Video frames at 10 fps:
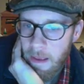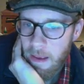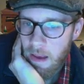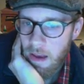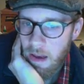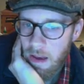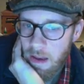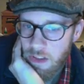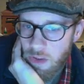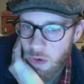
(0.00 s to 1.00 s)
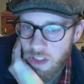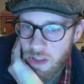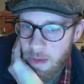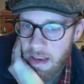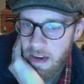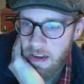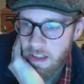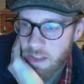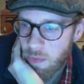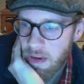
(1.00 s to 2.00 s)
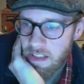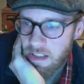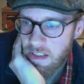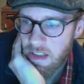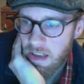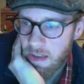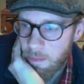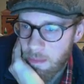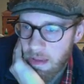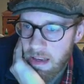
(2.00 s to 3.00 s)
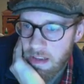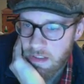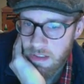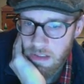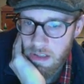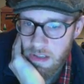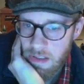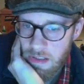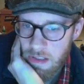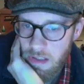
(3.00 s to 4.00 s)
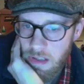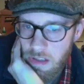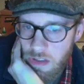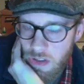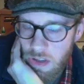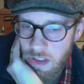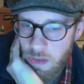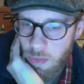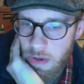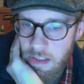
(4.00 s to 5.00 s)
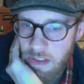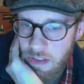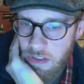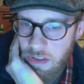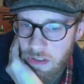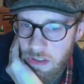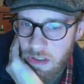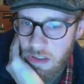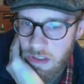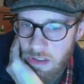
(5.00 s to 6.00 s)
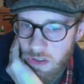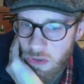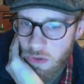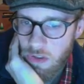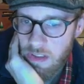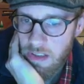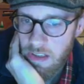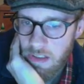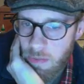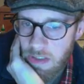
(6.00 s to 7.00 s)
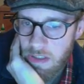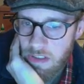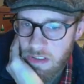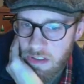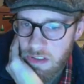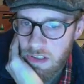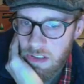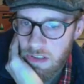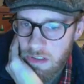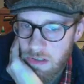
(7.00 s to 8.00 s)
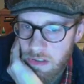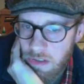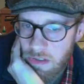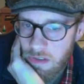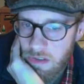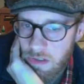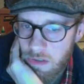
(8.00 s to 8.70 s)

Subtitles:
It stores them and it expresses them. Yes, it does. It does express genes. It stores and expresses genes.